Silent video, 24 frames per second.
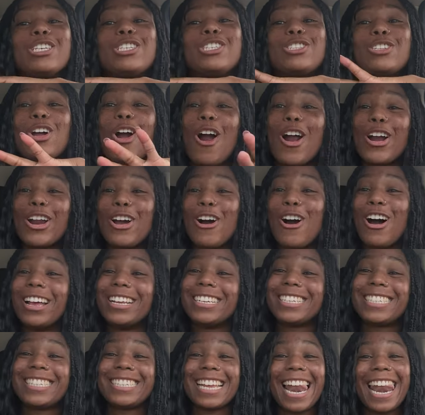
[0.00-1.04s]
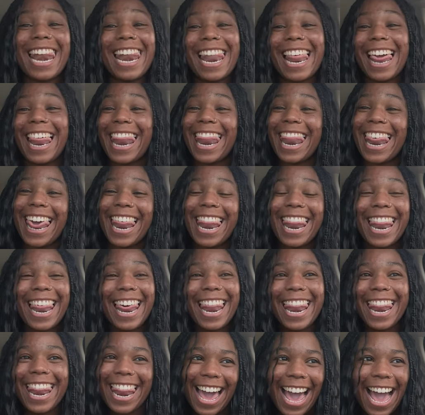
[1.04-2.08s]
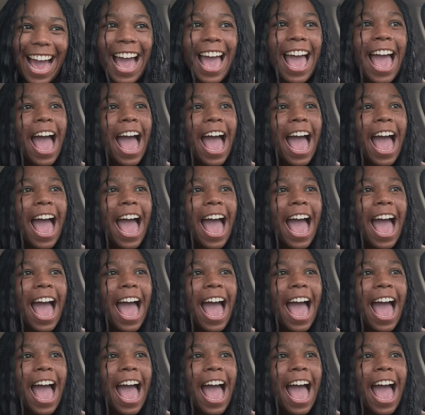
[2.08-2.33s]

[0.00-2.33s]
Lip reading: started on Sha-la-la-la-la.